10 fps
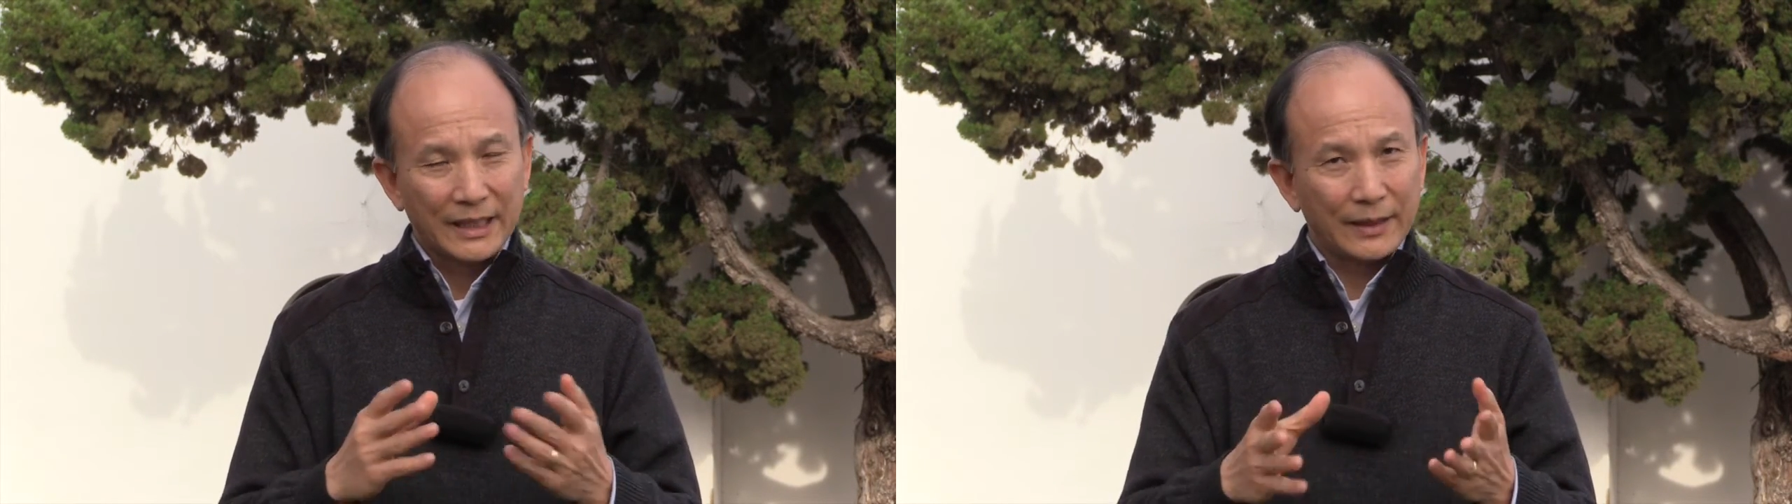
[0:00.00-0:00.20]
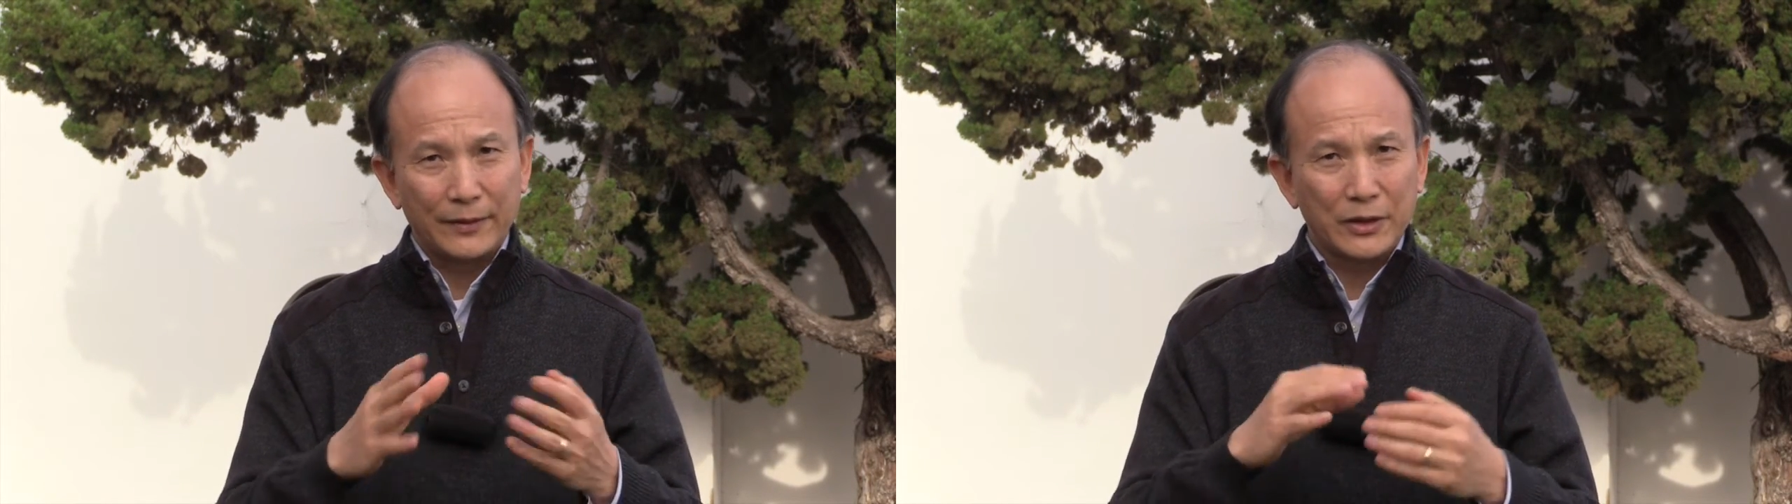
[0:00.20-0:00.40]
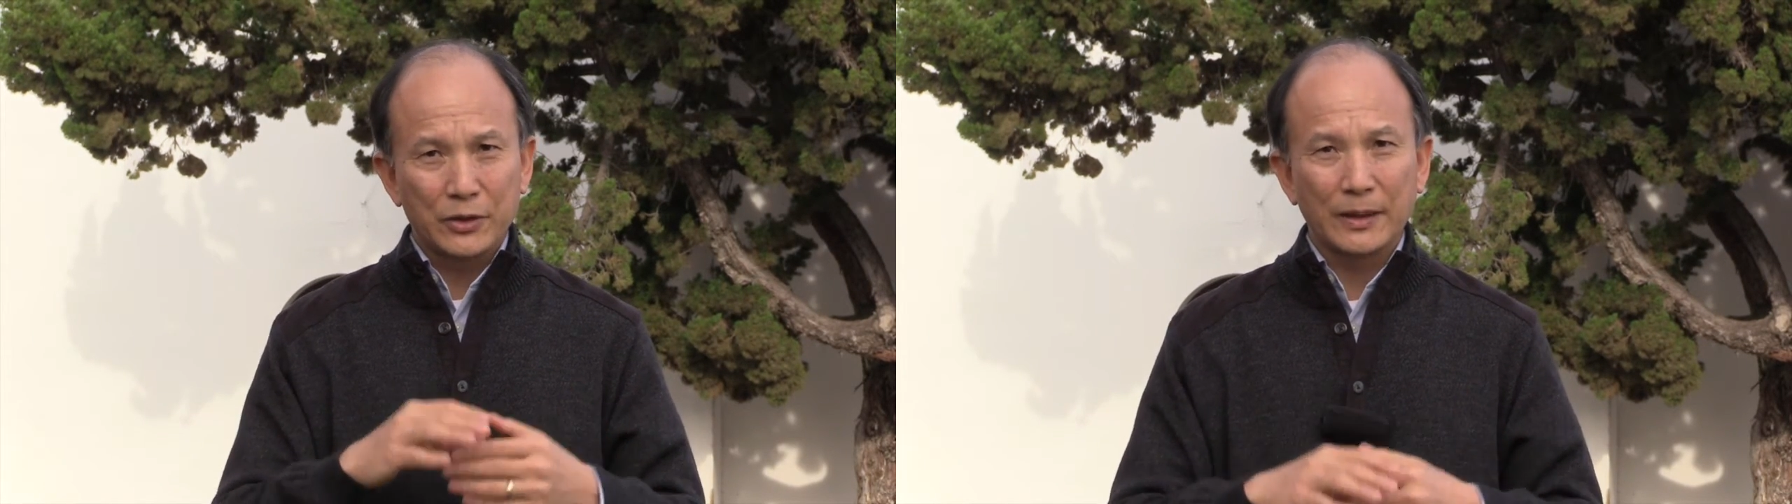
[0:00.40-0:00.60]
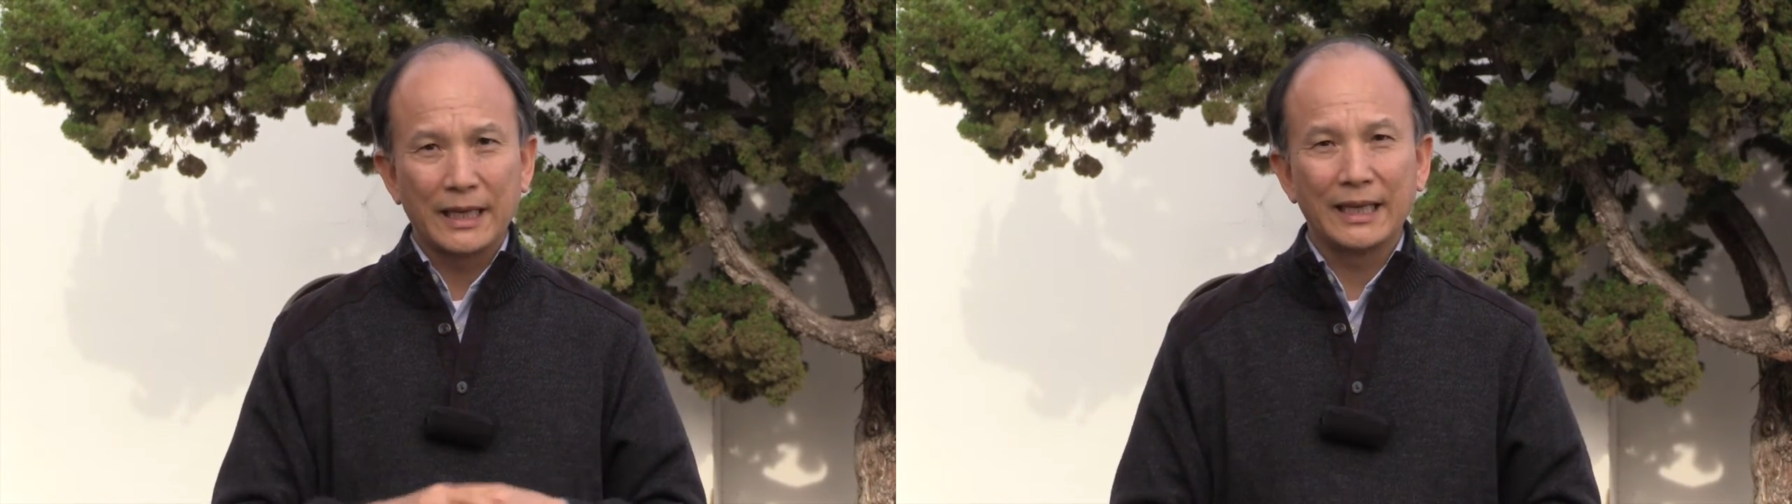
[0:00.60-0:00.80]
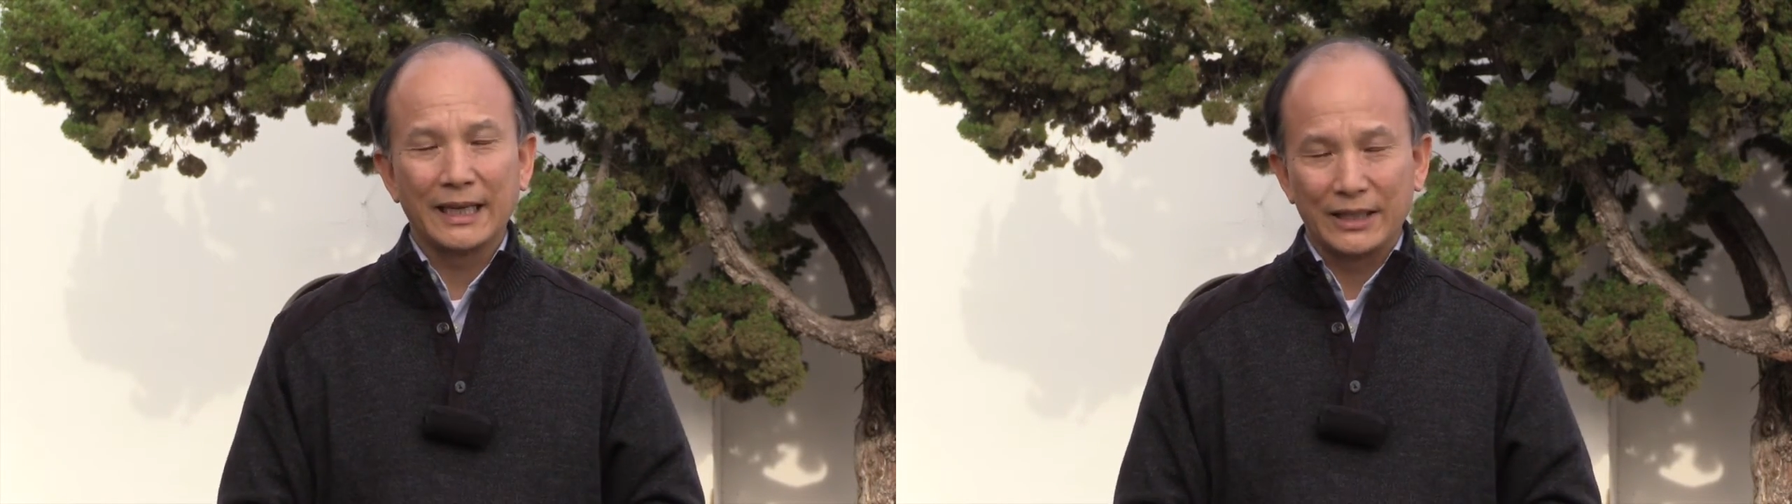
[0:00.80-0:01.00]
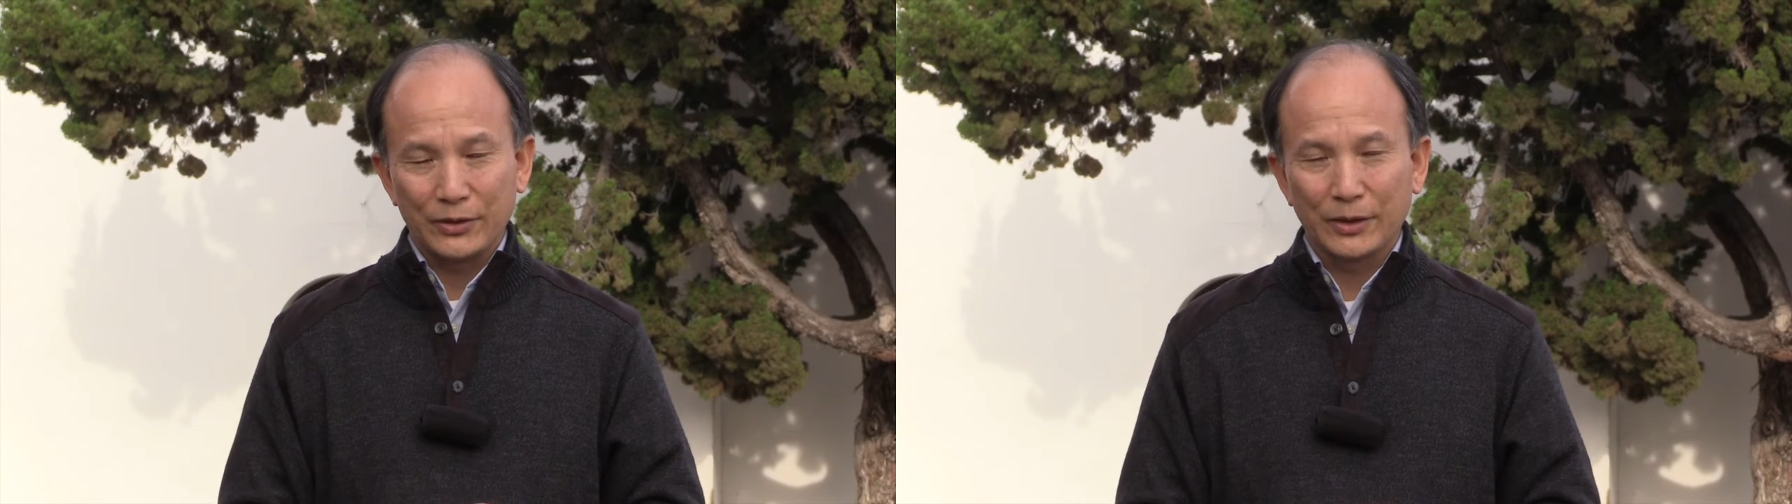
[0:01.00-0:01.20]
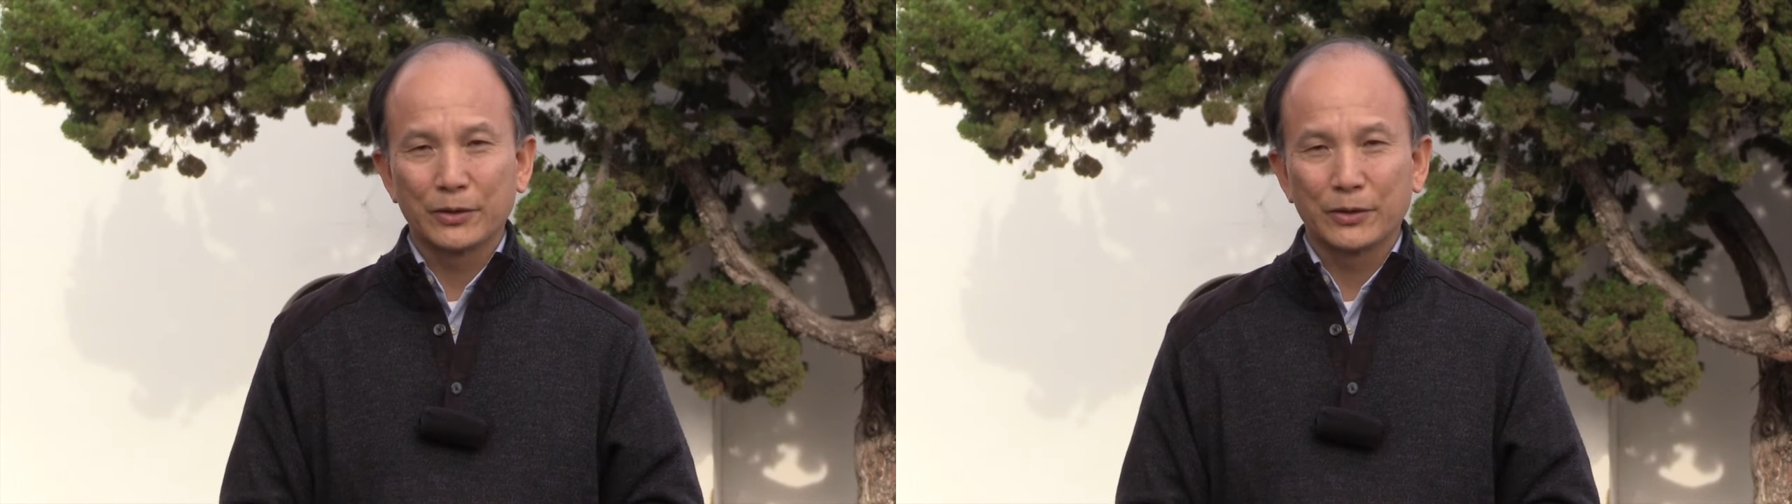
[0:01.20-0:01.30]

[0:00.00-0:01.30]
Give it a try and you